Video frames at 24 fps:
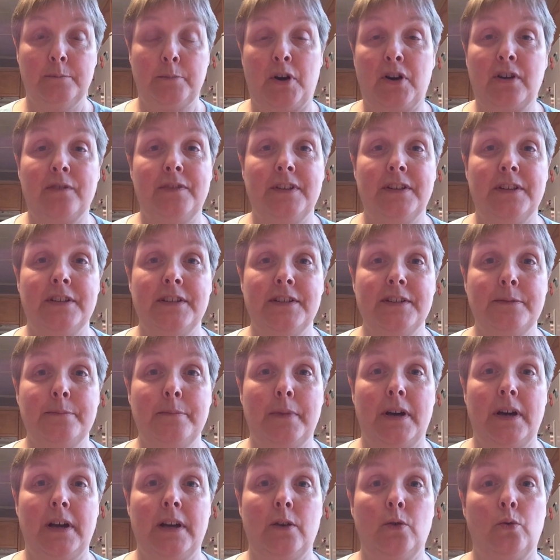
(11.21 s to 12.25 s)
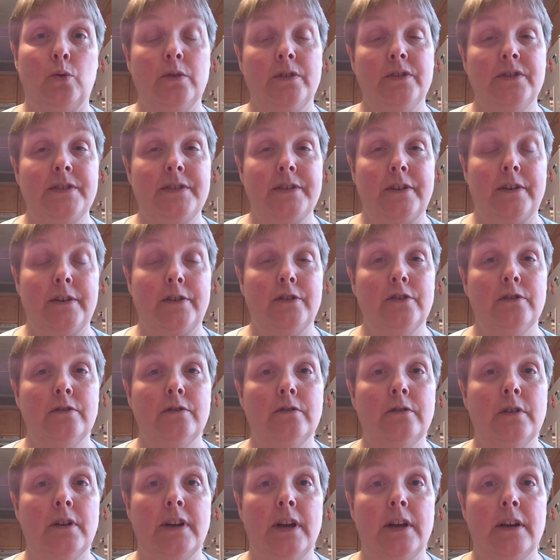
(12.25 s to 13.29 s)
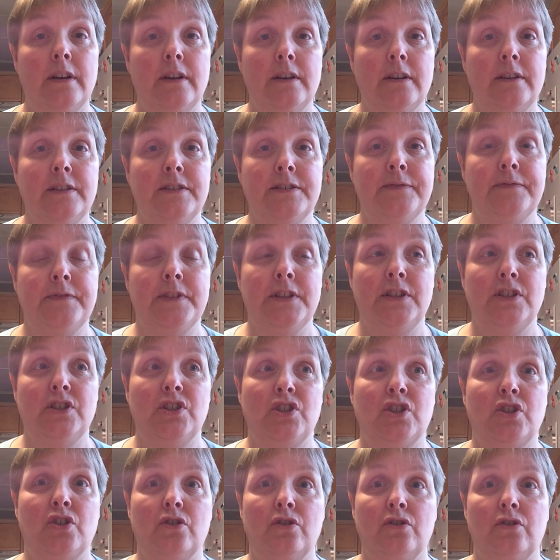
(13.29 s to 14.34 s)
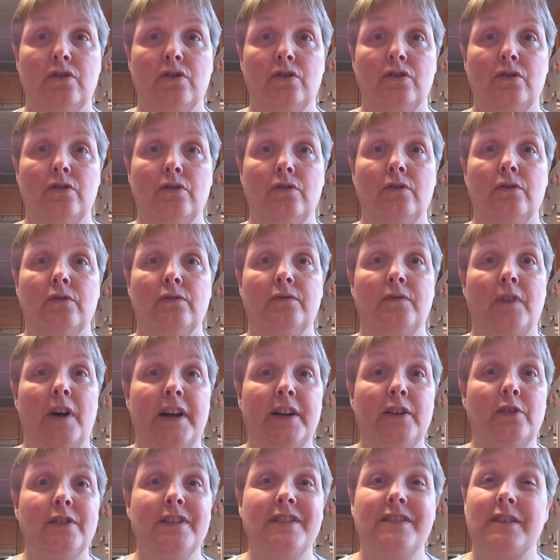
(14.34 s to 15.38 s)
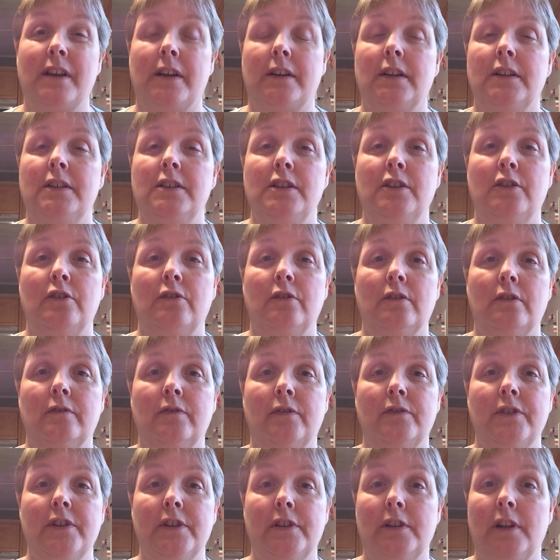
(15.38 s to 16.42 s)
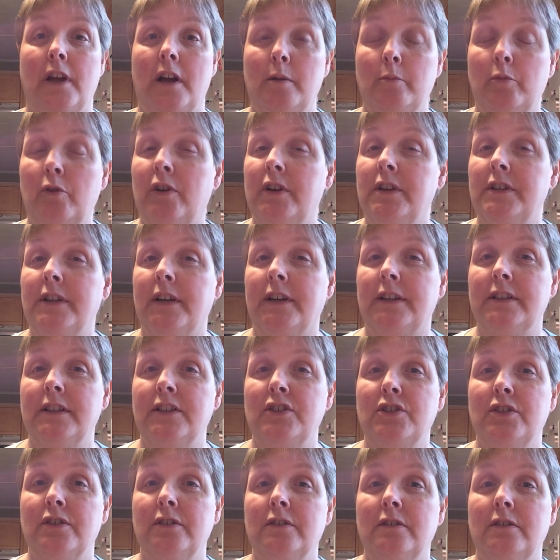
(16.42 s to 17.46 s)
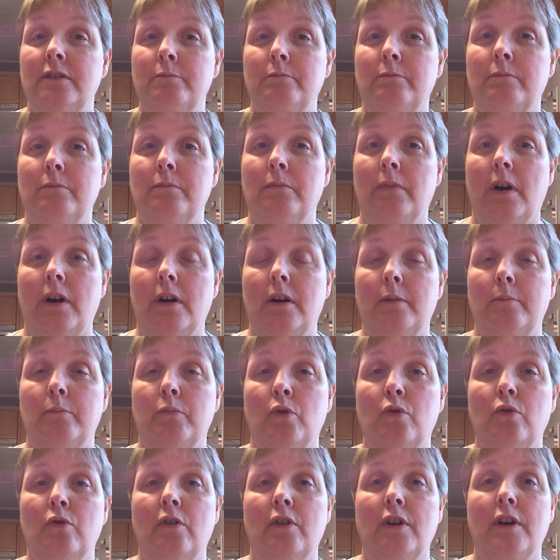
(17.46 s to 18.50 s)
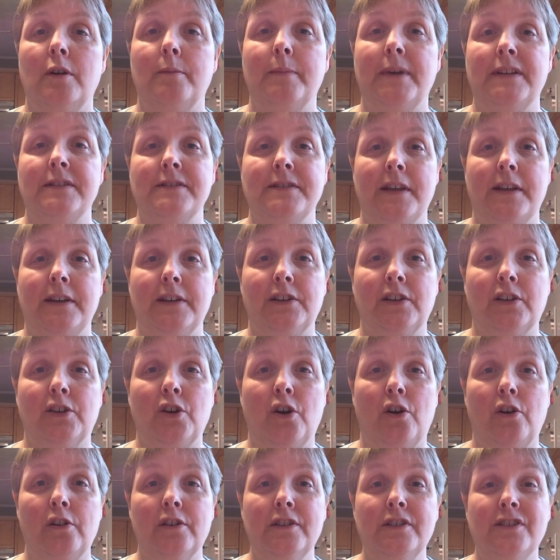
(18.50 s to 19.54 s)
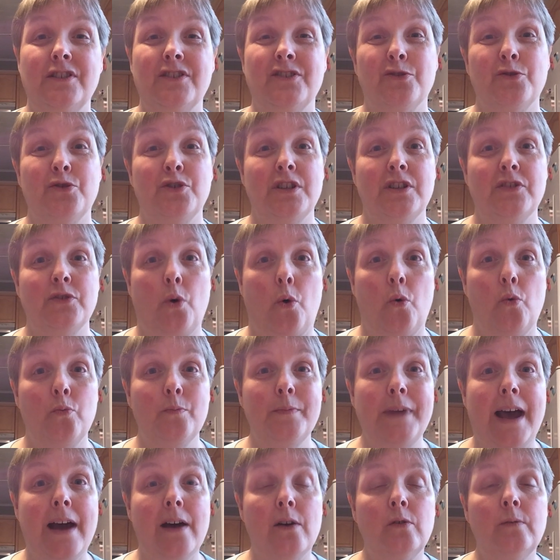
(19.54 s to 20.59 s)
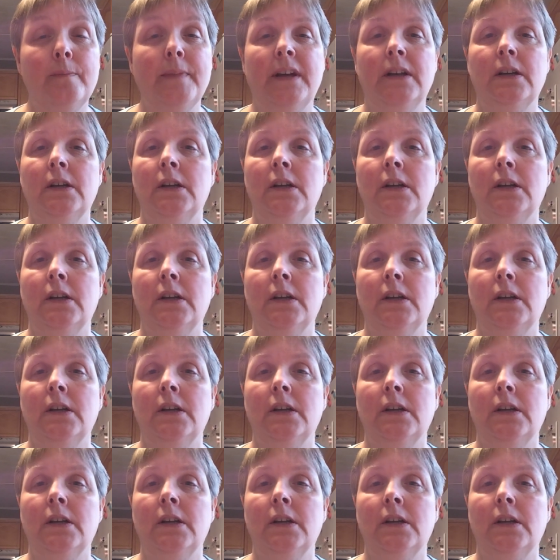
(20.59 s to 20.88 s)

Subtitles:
Part of it is my oldest daughter has finished her final and second year of the library technician program at Seneca College, so she's home now.